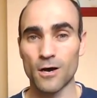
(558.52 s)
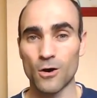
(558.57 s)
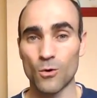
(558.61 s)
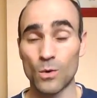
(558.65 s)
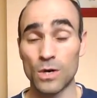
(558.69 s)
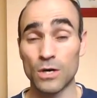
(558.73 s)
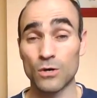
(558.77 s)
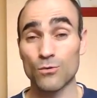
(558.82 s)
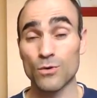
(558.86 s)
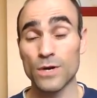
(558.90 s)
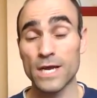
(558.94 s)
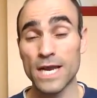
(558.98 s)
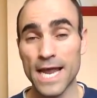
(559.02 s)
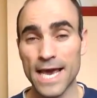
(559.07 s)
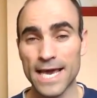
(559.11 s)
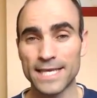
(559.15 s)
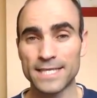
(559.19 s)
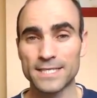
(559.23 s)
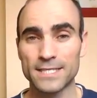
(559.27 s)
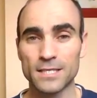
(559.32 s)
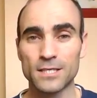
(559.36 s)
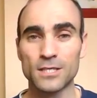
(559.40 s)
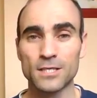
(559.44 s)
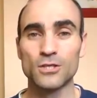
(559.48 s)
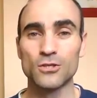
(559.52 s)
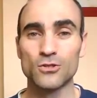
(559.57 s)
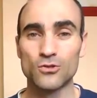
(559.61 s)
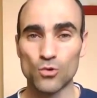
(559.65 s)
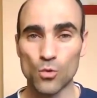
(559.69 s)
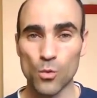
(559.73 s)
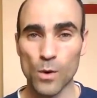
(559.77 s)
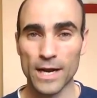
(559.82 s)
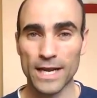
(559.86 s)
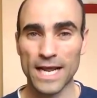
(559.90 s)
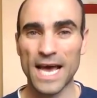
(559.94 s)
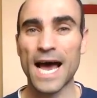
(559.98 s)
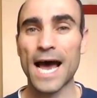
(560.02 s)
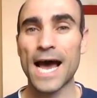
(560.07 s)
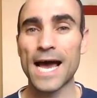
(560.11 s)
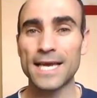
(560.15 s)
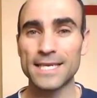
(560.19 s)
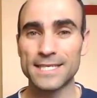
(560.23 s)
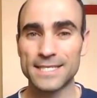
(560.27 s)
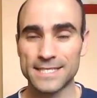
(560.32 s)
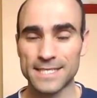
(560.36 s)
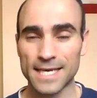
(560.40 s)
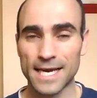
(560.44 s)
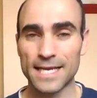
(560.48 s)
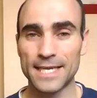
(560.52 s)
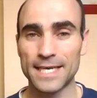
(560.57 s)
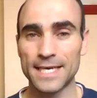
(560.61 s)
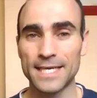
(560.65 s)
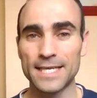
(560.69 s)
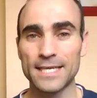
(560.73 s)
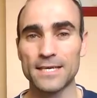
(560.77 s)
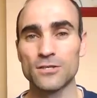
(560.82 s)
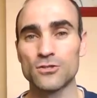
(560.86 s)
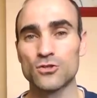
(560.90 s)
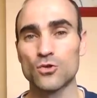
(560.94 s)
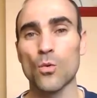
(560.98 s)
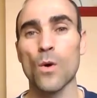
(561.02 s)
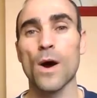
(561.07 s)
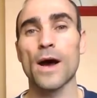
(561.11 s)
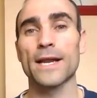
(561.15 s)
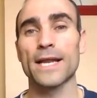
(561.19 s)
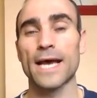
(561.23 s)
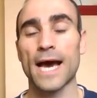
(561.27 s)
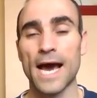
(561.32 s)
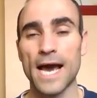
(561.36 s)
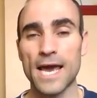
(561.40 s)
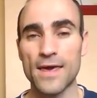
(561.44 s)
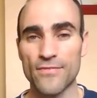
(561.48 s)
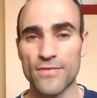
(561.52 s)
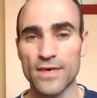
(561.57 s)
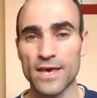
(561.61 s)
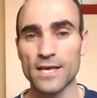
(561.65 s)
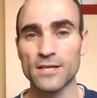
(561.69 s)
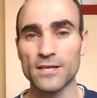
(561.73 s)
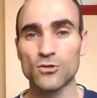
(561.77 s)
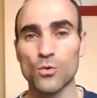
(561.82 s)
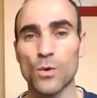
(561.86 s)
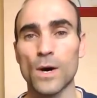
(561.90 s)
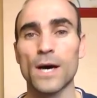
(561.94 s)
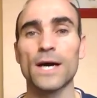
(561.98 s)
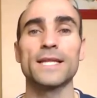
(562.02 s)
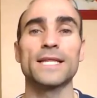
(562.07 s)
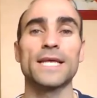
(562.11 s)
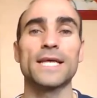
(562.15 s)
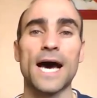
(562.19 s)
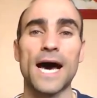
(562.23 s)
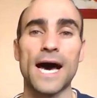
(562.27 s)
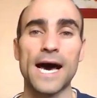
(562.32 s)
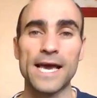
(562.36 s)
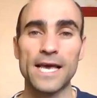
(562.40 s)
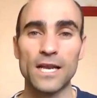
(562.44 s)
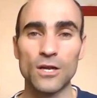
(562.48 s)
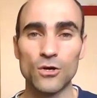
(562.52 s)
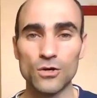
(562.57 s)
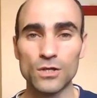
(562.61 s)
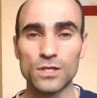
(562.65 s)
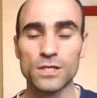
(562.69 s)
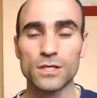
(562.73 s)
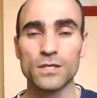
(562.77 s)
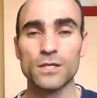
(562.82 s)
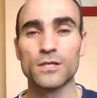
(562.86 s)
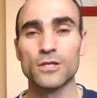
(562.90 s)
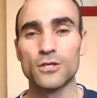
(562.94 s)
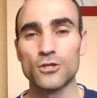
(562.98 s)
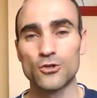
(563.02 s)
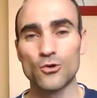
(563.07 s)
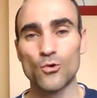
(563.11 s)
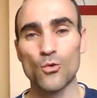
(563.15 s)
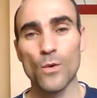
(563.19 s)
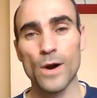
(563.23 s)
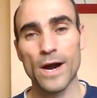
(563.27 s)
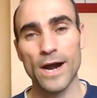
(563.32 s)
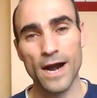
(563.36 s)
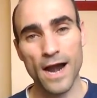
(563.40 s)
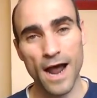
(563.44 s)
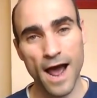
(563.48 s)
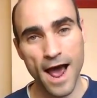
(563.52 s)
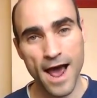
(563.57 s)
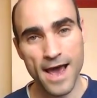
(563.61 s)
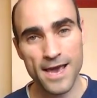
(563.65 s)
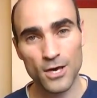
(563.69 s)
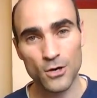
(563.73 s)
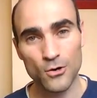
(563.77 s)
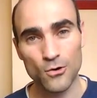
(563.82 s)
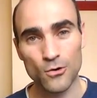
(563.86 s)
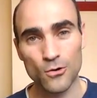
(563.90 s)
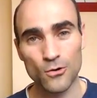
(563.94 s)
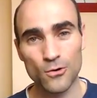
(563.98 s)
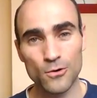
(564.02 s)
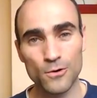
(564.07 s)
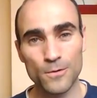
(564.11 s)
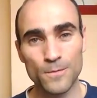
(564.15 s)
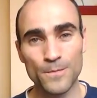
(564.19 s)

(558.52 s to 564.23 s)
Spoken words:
relate to what I decided, to what I think, to what I look, to where I go.